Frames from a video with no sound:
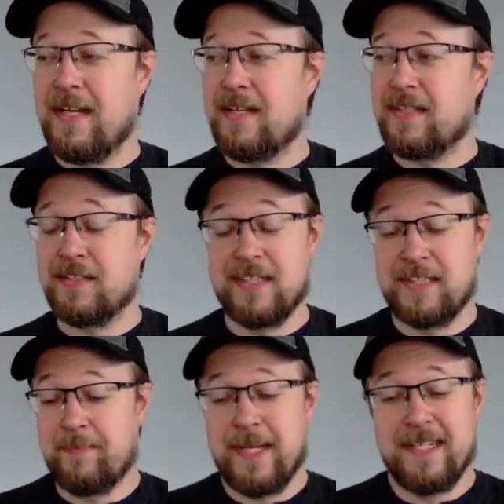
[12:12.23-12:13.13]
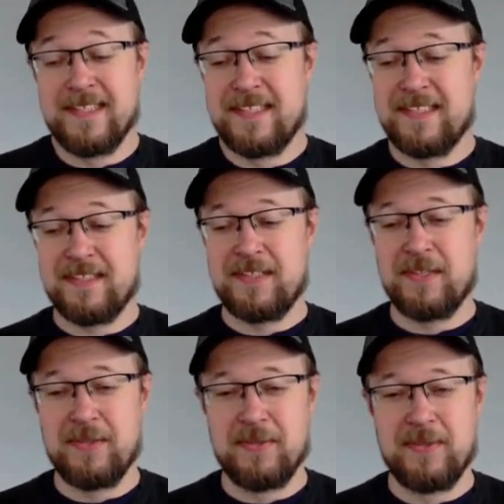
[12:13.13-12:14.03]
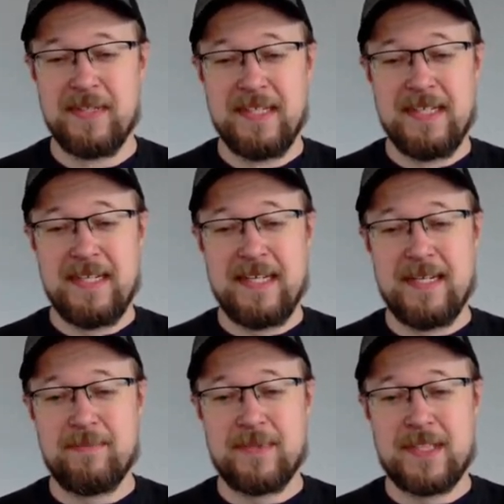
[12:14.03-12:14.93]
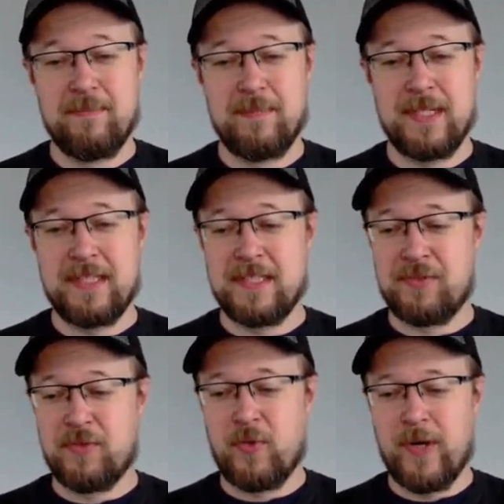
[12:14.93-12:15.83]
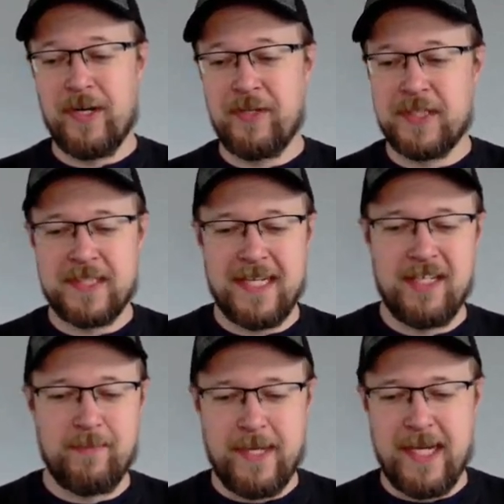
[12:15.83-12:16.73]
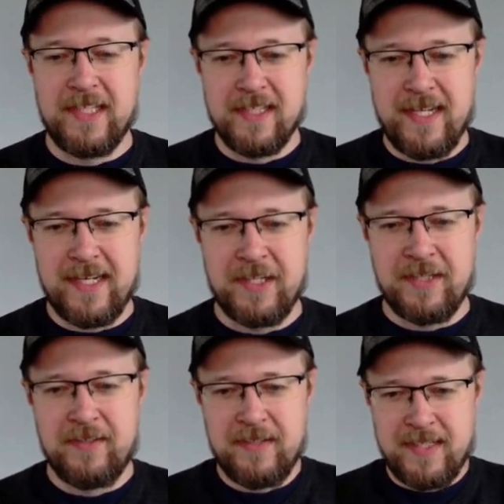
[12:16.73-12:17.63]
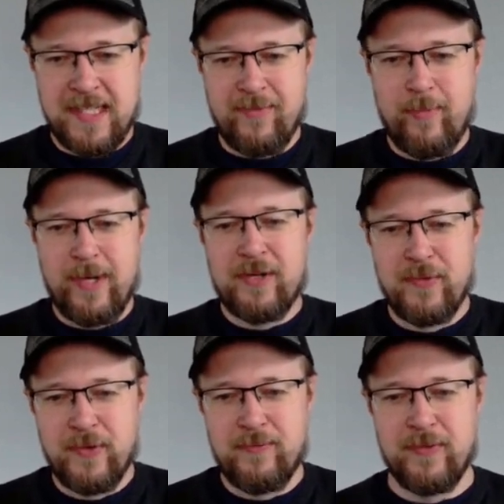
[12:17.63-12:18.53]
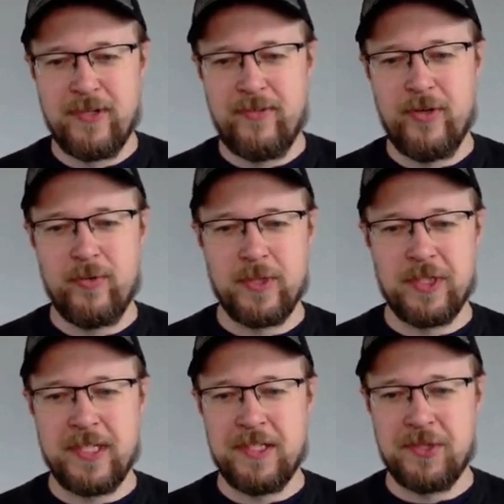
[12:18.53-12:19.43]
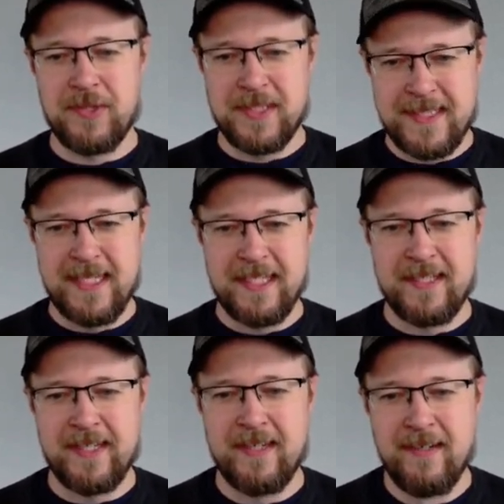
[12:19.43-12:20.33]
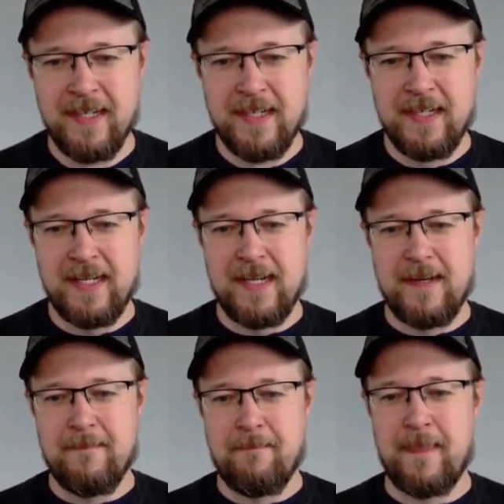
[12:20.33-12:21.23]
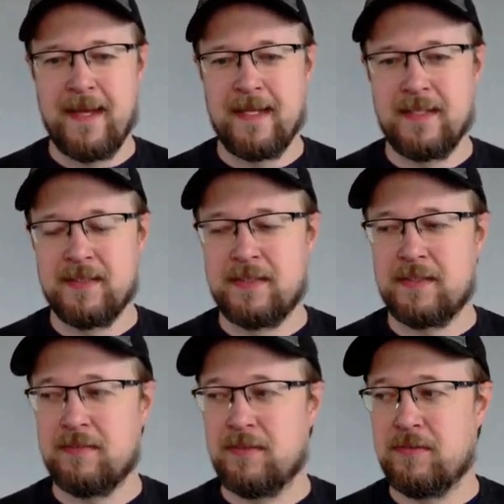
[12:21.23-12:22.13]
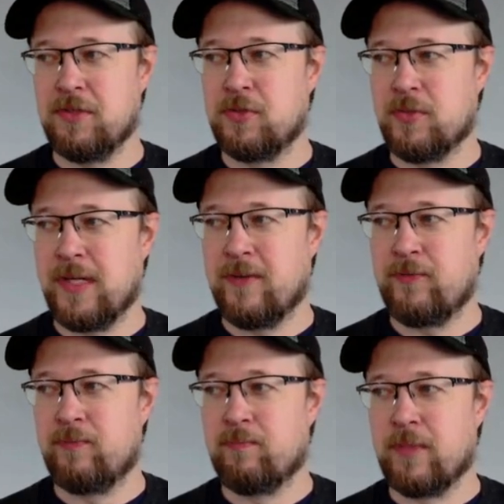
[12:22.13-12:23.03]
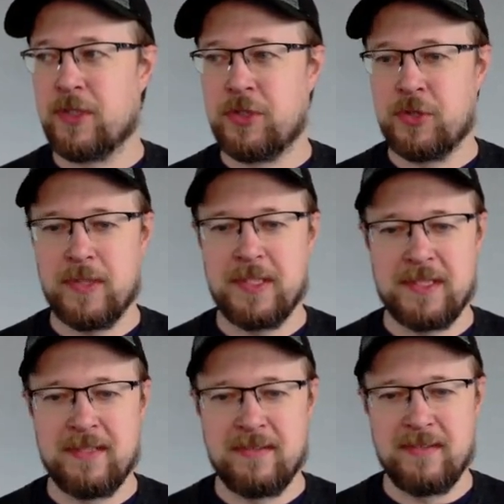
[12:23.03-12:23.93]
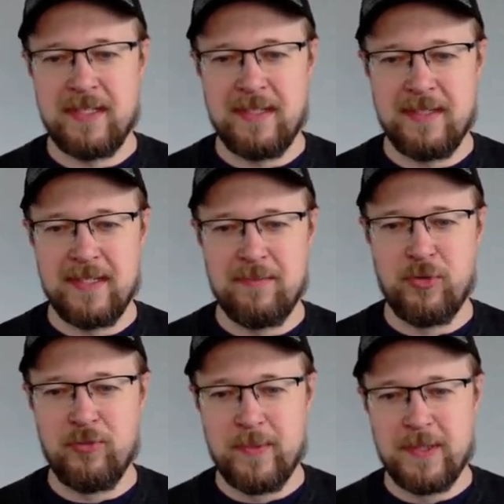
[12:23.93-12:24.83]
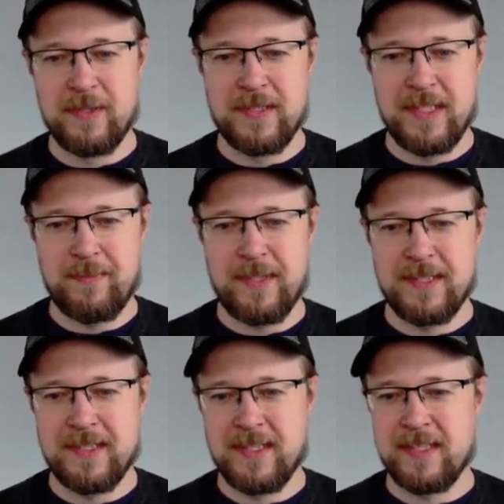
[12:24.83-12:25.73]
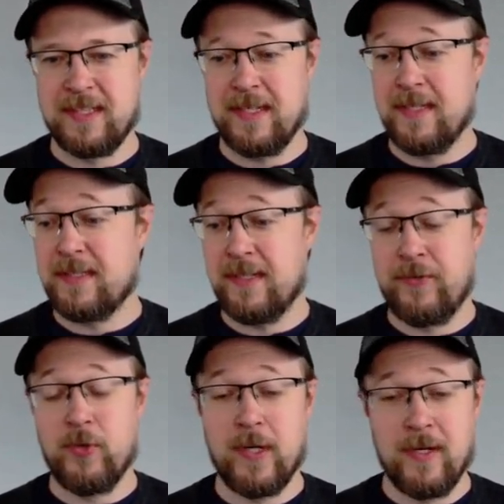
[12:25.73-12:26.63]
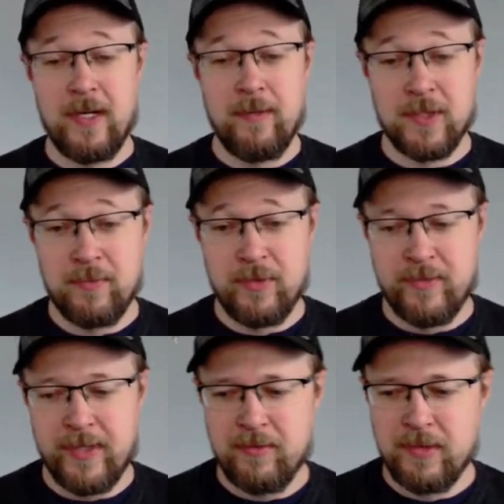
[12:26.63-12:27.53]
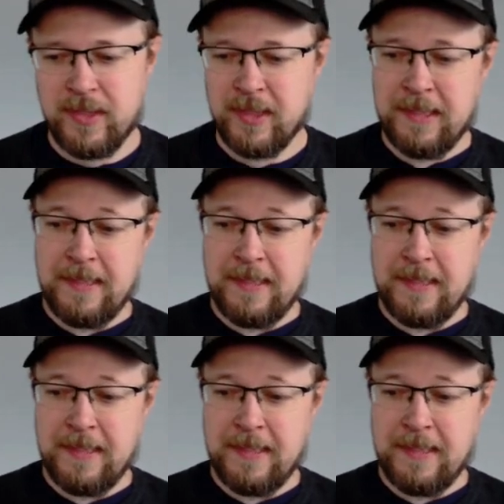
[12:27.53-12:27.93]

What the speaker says: It depends. So some places require you to stand behind a lectern and have a microphone in front of you, in which case you're static there. And you don't have much choice in movement or stage presence, things like that. If you are able to move around,